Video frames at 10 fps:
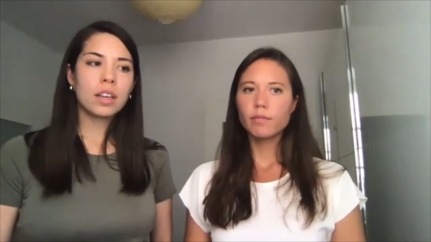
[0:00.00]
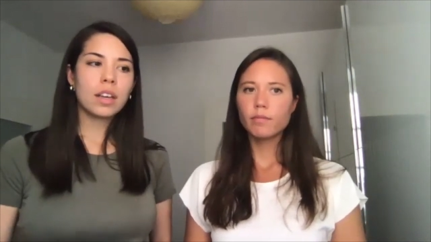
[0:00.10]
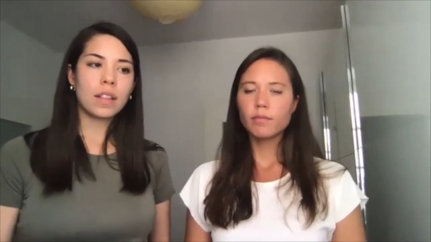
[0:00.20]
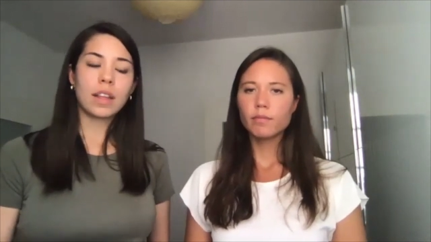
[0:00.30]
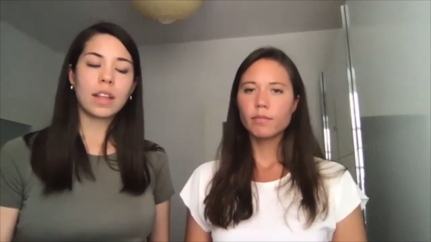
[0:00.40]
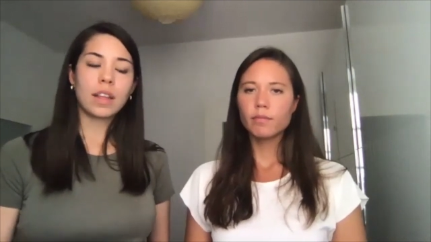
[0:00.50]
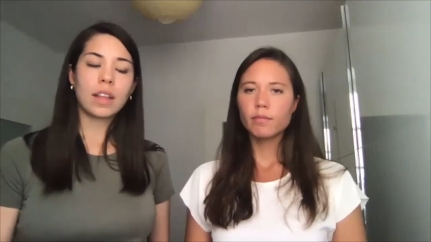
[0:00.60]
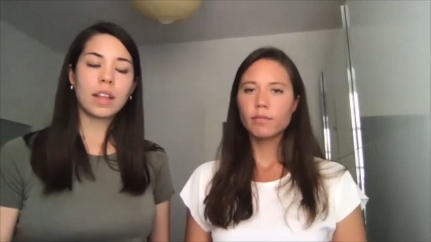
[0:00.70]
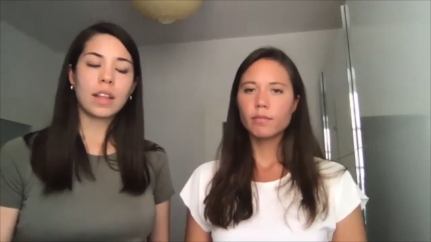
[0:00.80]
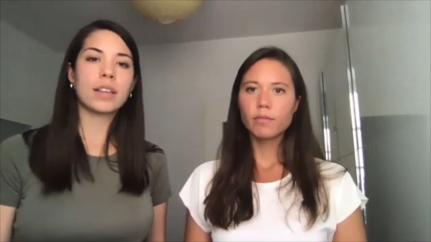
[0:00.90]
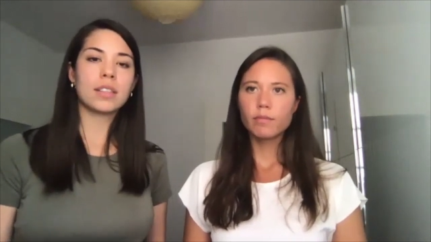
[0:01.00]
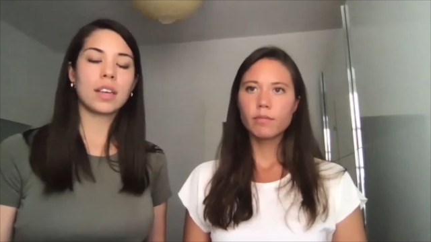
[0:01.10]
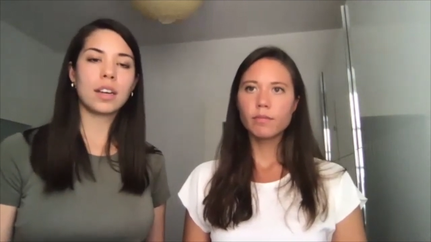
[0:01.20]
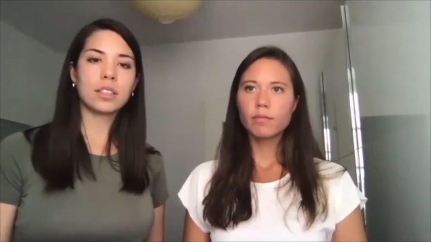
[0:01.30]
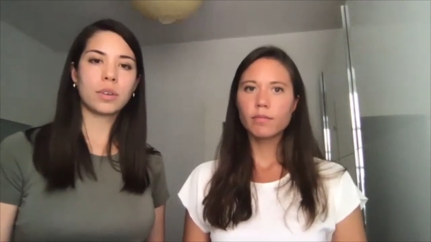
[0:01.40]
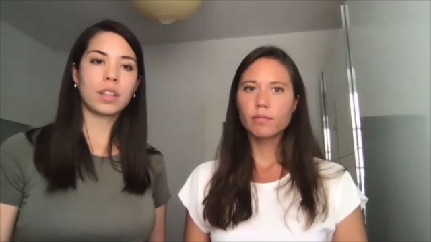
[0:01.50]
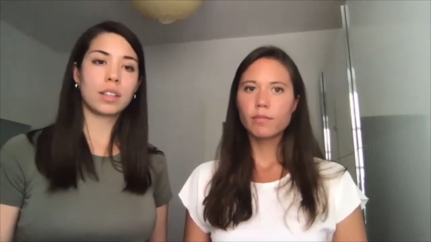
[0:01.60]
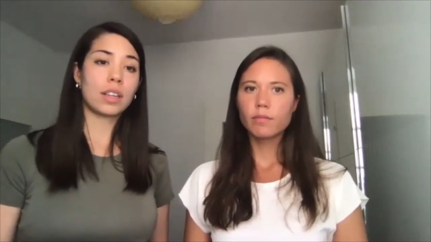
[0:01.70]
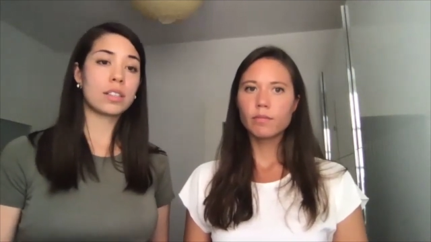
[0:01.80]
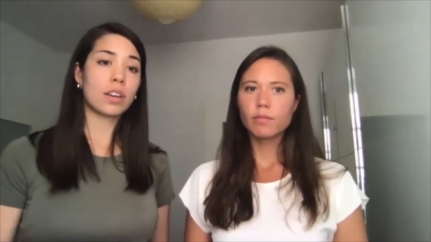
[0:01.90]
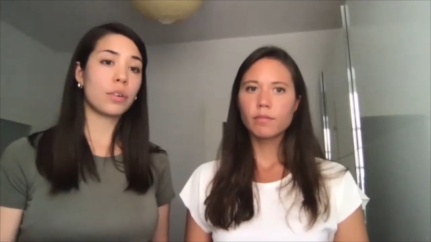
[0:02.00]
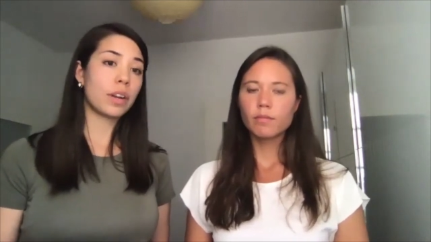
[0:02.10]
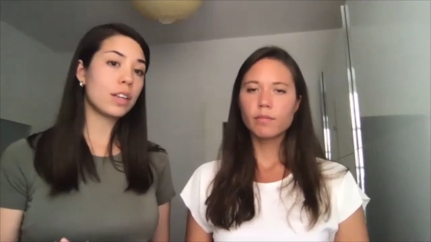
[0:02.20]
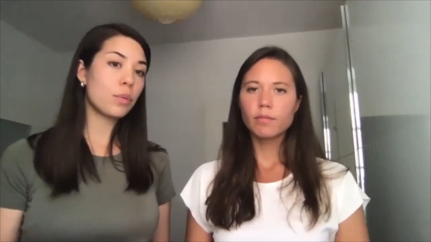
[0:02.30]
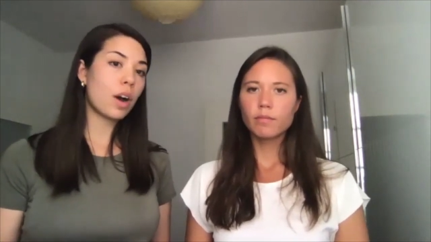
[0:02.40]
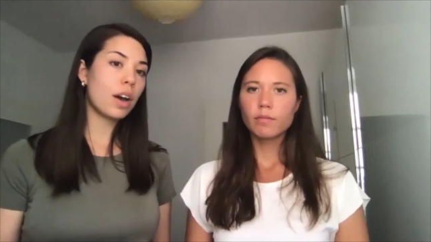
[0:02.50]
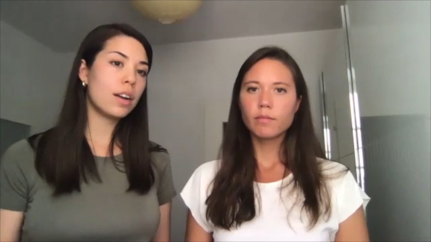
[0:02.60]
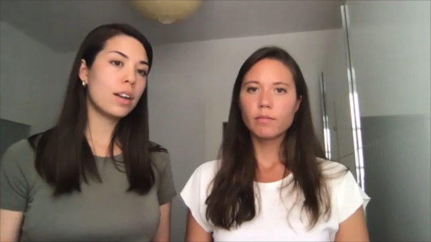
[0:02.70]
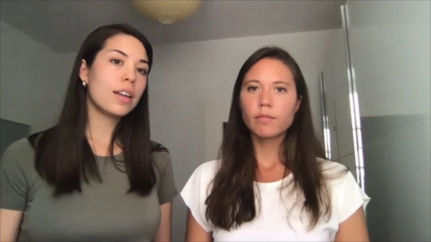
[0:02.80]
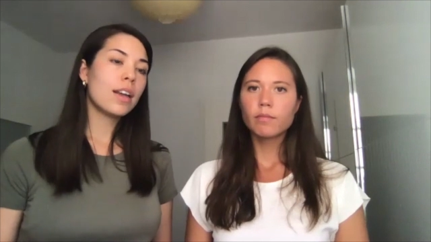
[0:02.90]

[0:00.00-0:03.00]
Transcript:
Speaker 1: and that also applies there. So I think that's already one.